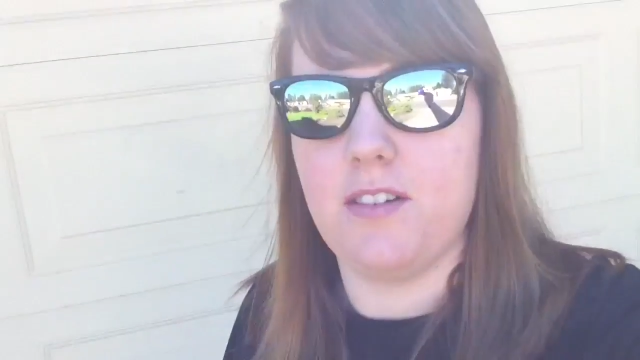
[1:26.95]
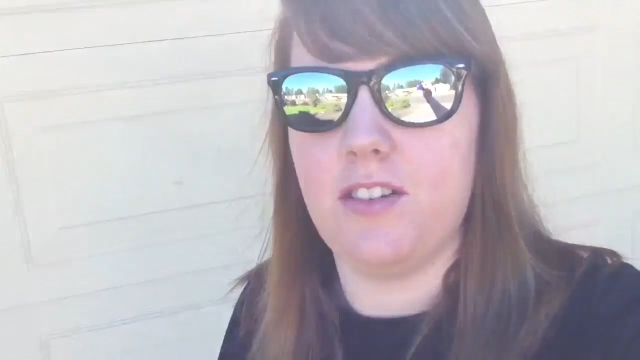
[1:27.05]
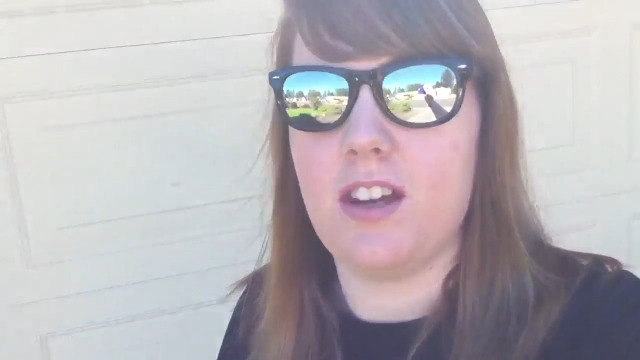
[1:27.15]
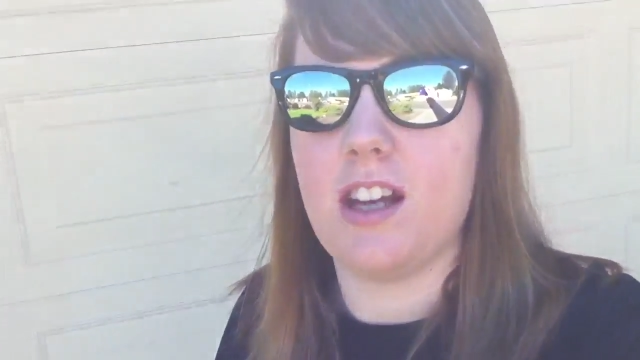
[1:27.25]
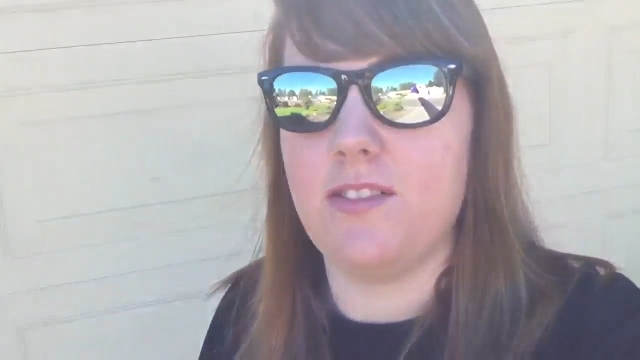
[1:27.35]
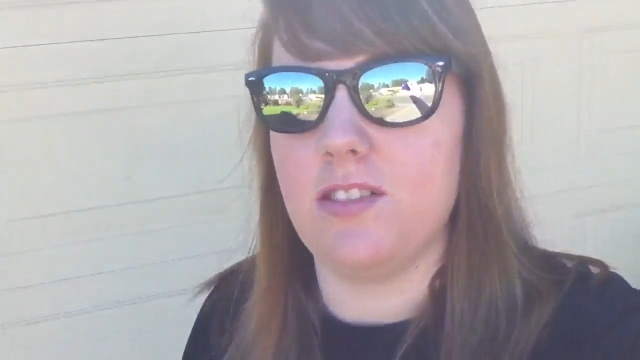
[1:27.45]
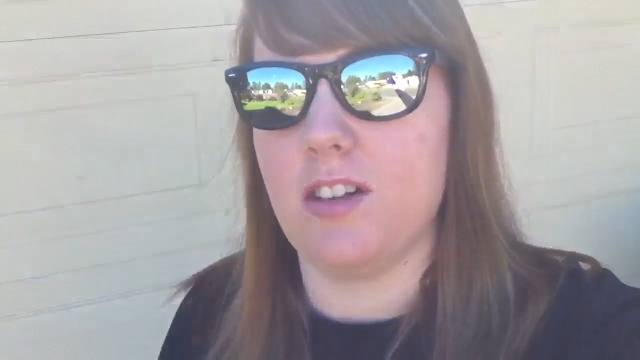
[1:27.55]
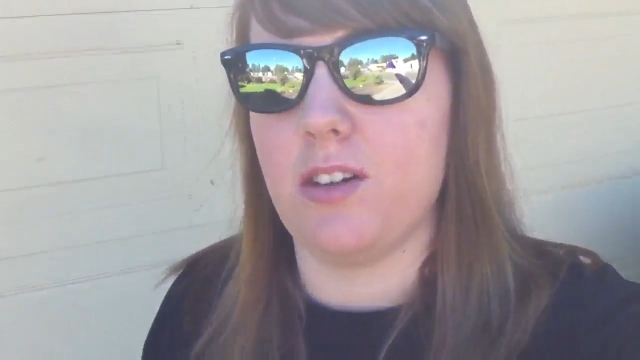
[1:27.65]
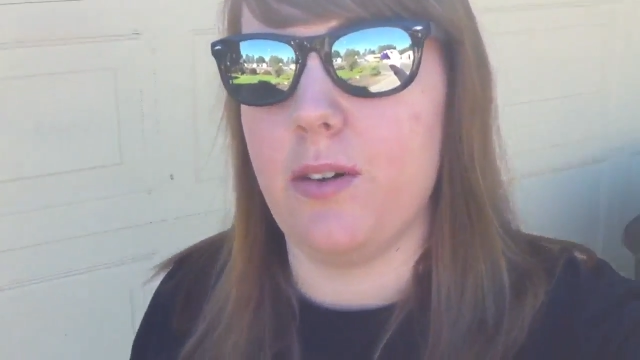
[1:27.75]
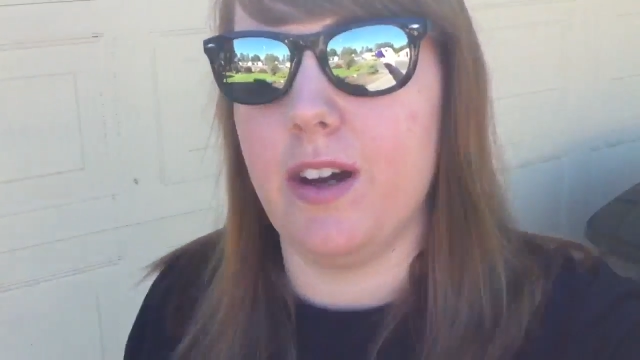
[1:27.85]
I feel like I have to
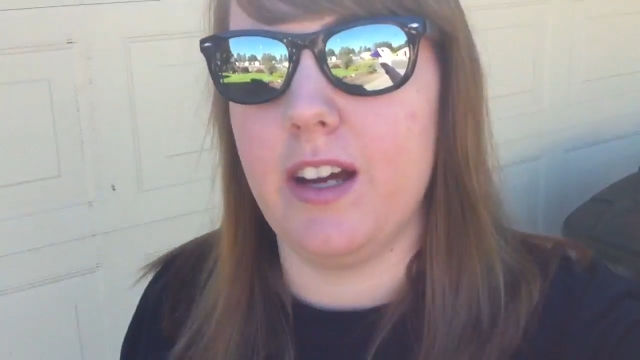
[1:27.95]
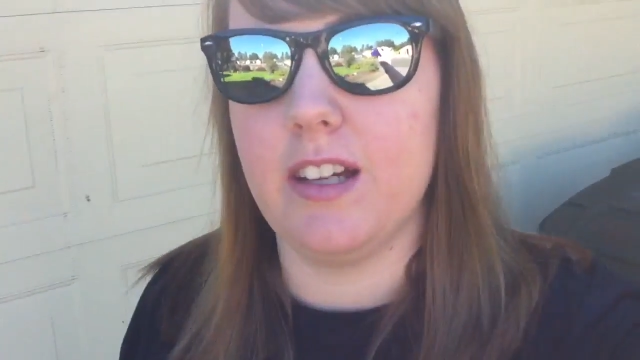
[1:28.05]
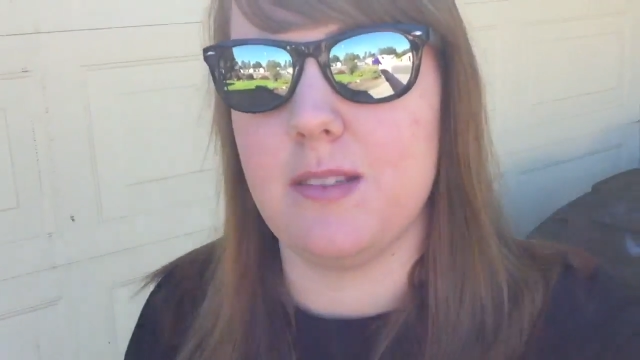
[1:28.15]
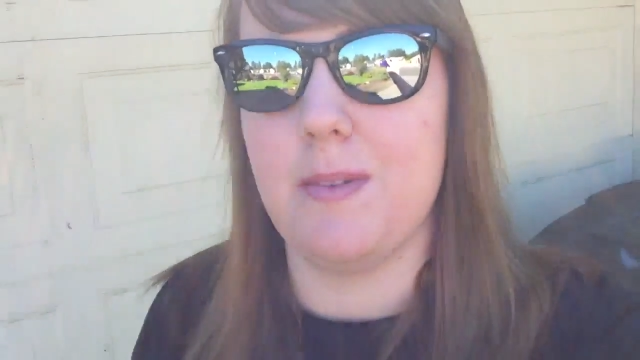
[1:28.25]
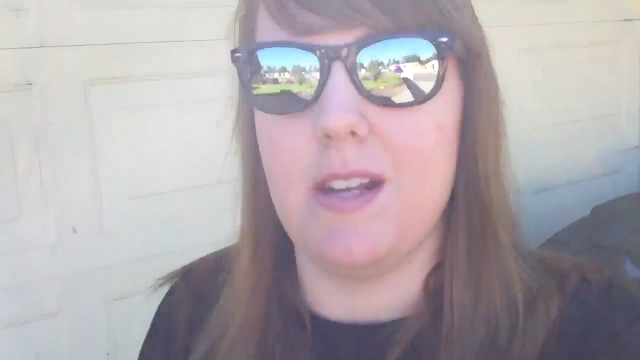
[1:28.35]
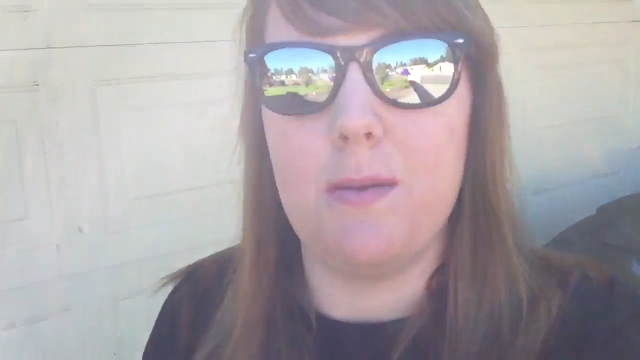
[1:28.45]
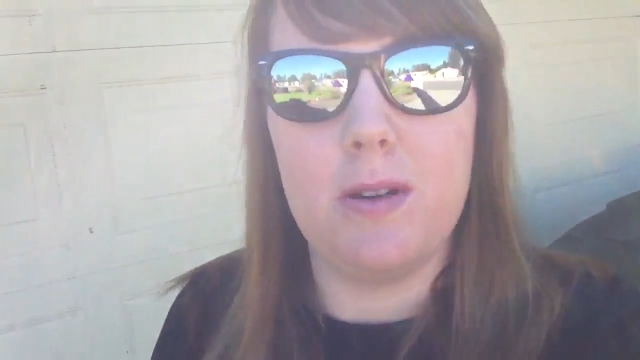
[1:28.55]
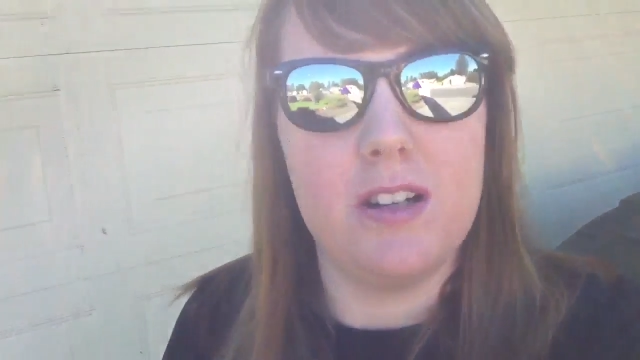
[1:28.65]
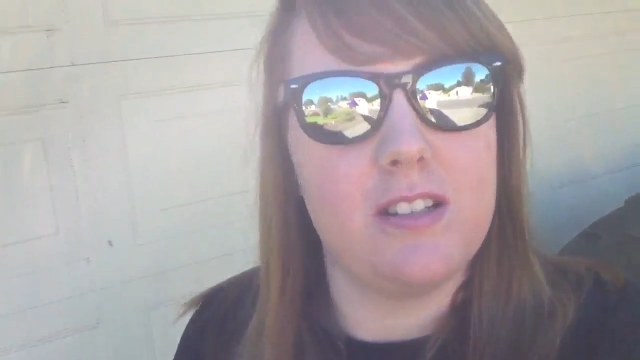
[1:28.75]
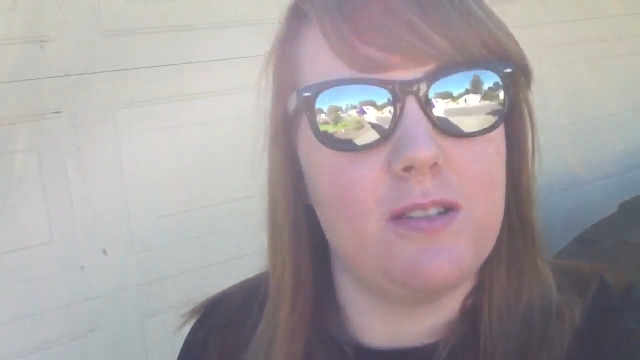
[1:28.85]
talk quiet because my
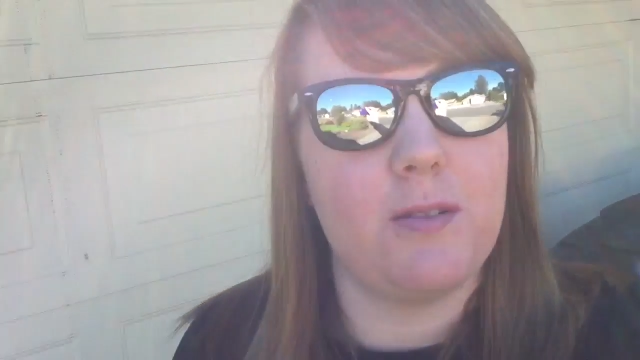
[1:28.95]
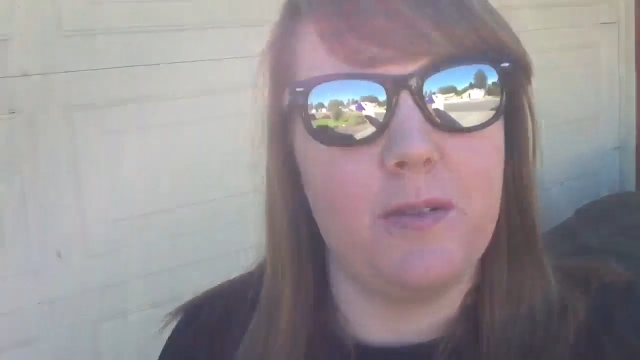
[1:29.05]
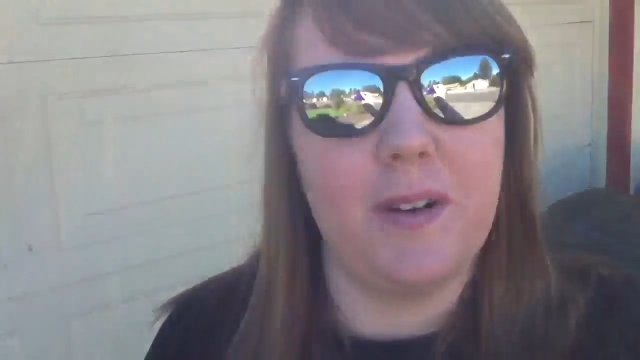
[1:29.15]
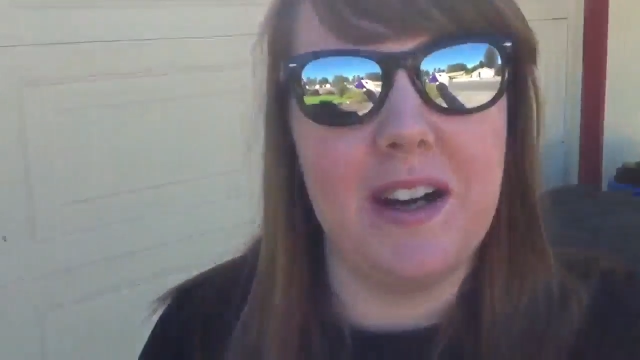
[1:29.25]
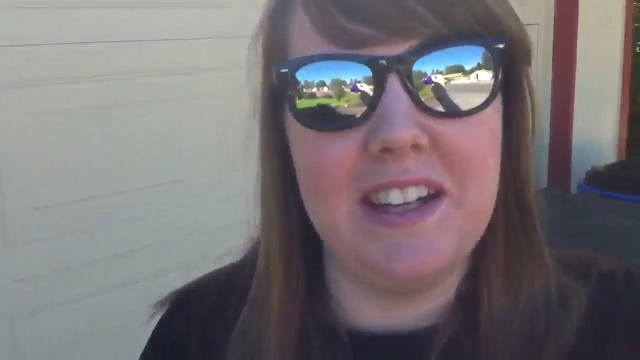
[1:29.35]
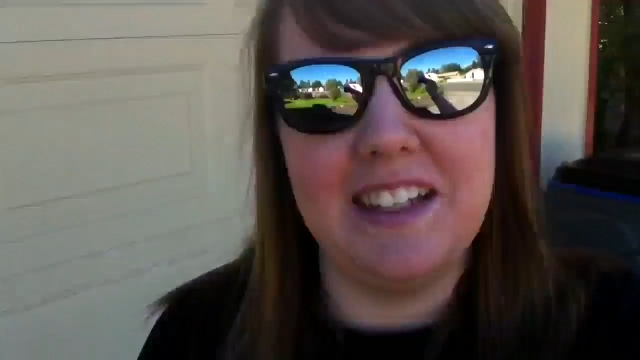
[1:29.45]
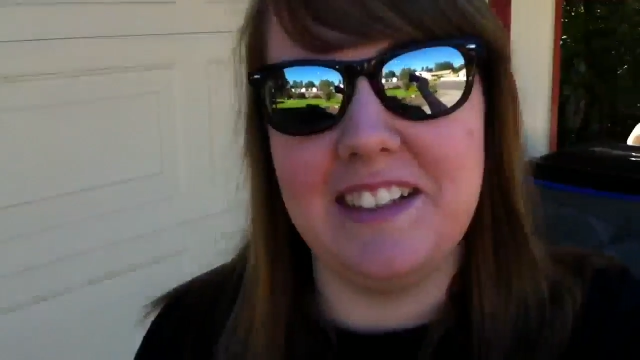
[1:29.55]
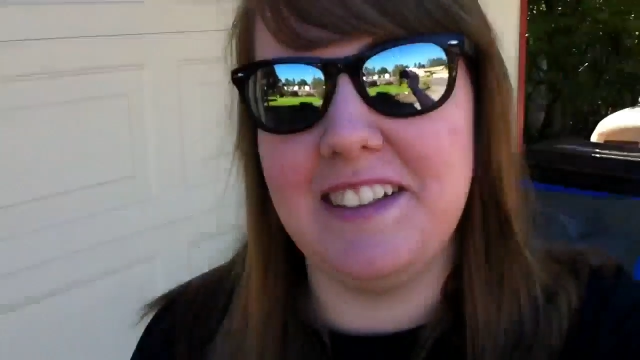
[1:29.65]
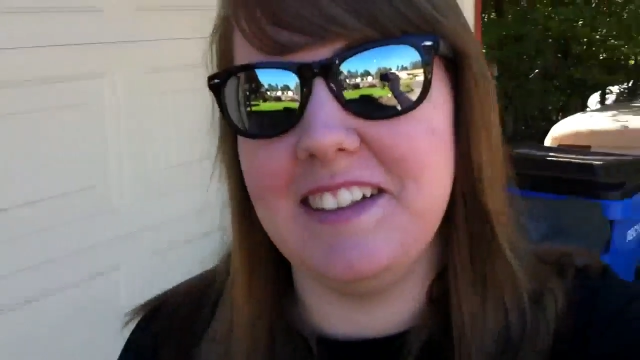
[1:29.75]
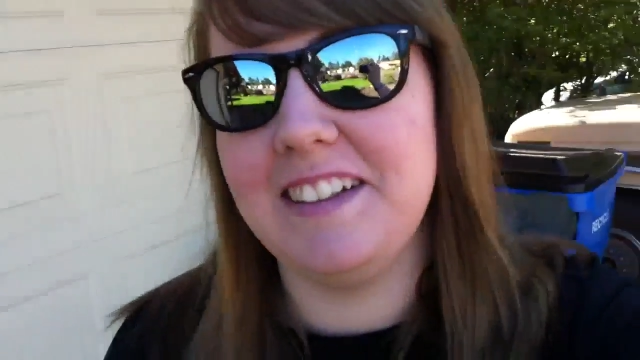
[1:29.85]
neighborhood is so quiet.